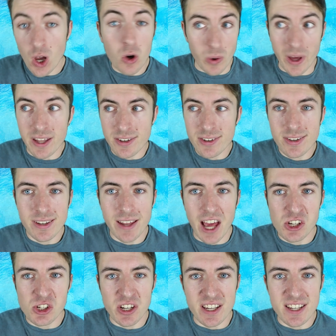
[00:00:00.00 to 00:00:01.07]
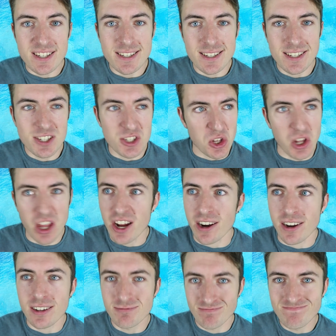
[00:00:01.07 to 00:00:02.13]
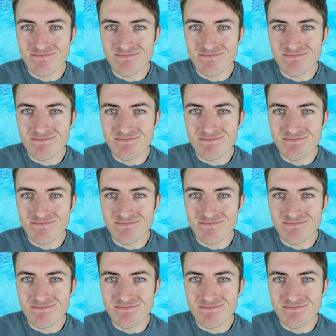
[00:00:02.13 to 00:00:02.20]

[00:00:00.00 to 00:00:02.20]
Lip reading: Oh, and Ashley is still there.